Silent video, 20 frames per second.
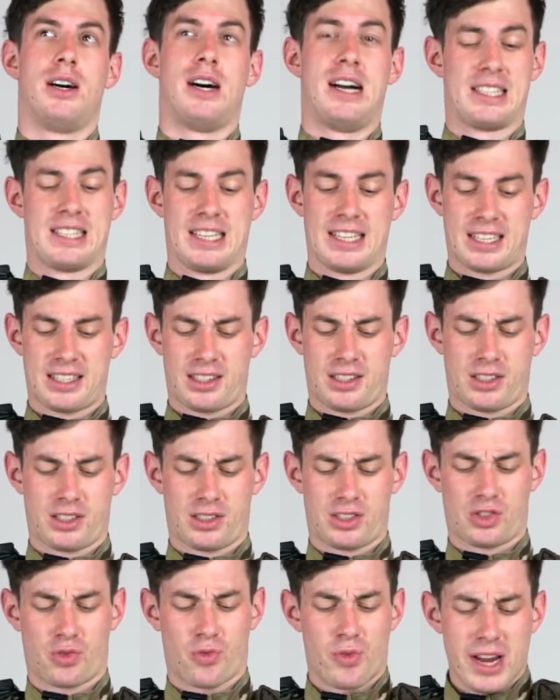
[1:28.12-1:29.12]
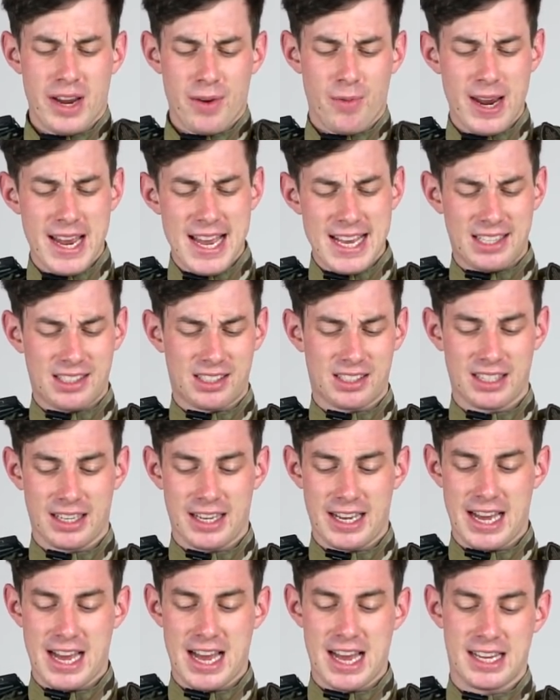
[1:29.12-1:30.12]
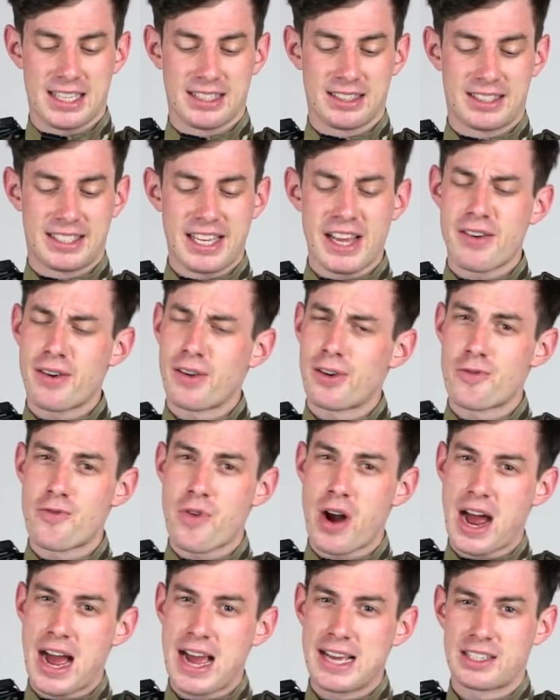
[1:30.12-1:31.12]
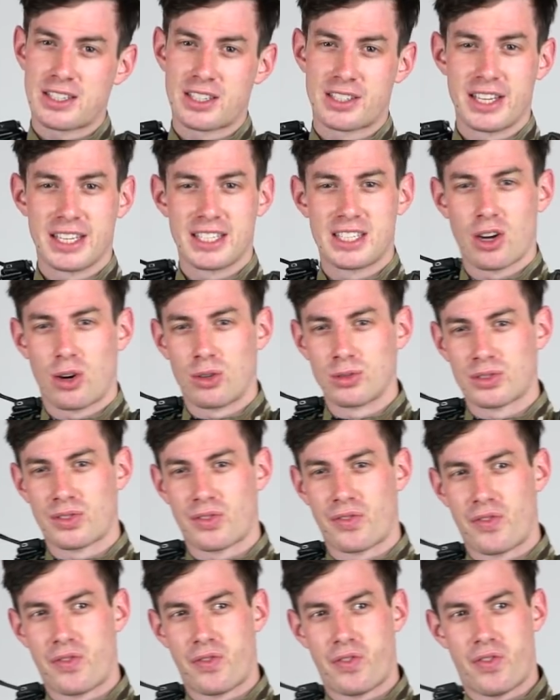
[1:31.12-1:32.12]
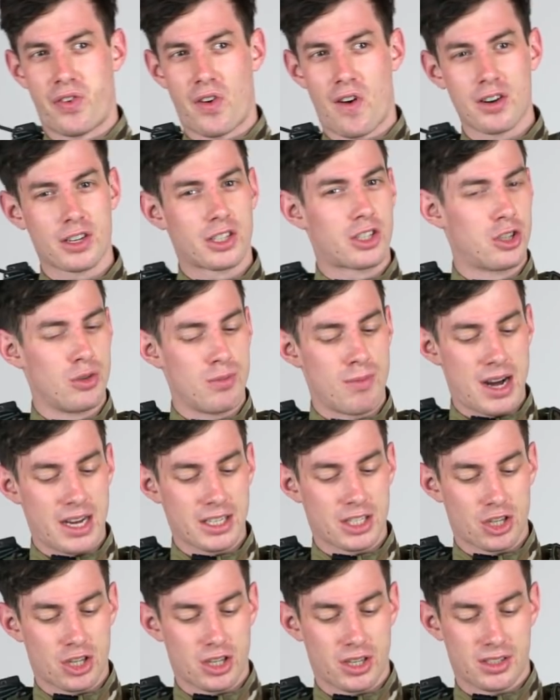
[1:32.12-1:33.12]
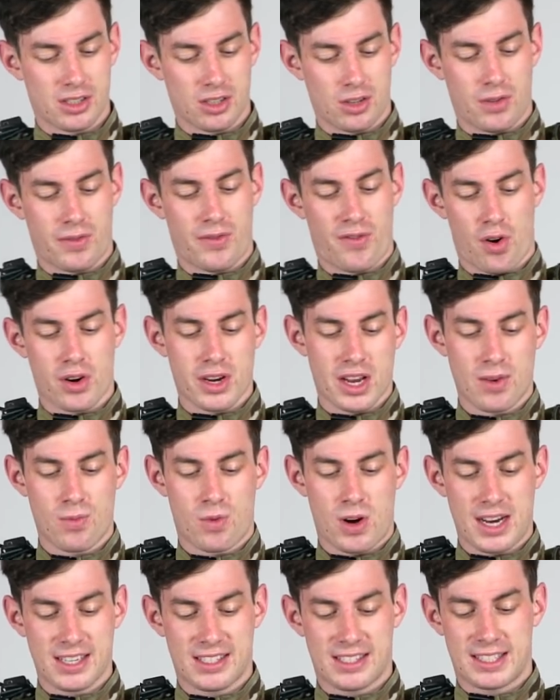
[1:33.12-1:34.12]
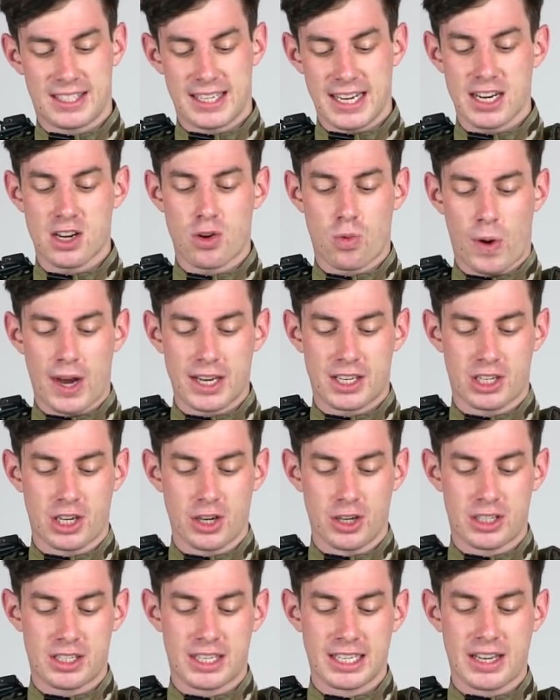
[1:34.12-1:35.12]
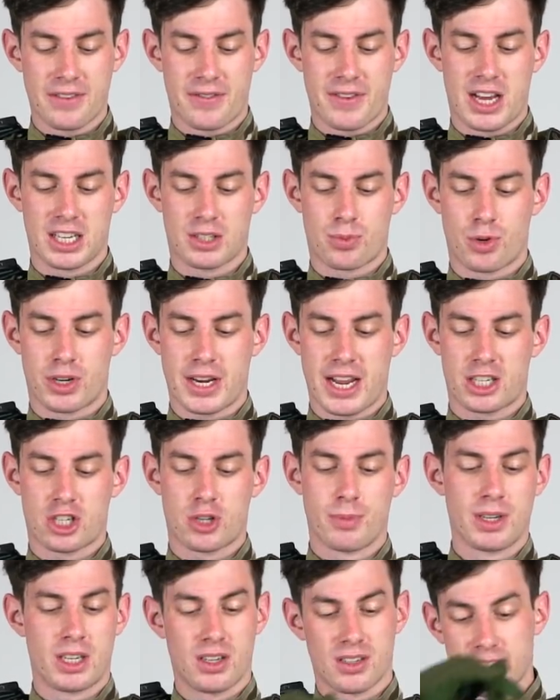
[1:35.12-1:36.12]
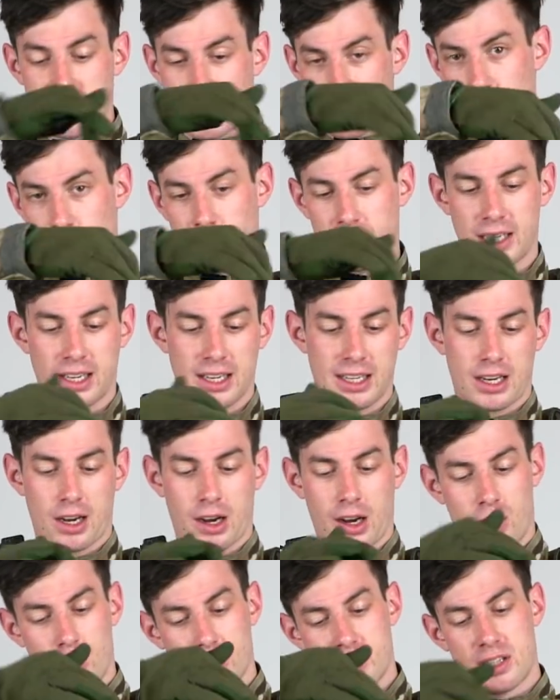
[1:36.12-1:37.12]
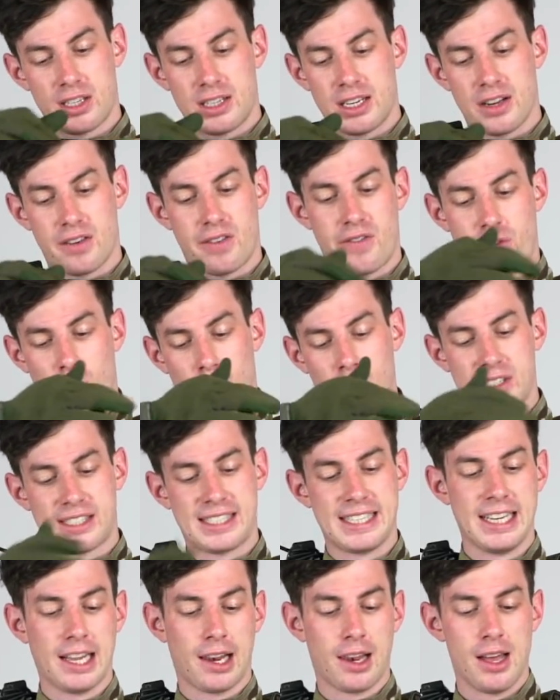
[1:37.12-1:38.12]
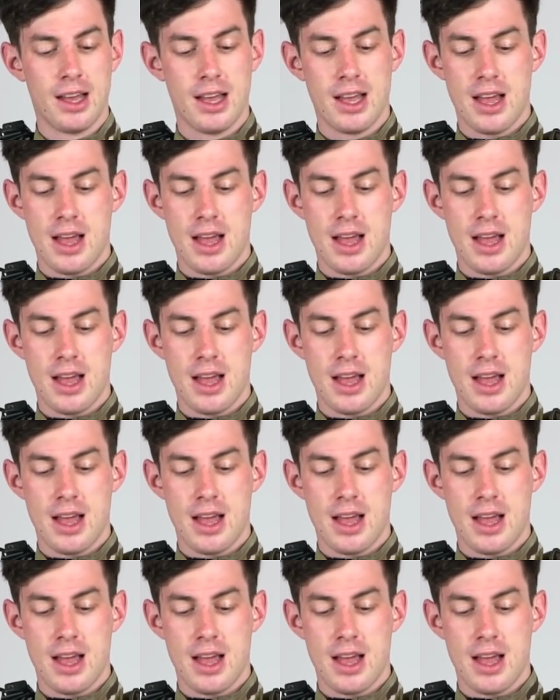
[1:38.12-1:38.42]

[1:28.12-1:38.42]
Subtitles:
I think 3 weeks, and they're alright. They don't fog too much, so fogging wise they are quite good. They give nice protection because they're completely closed, they're full seal,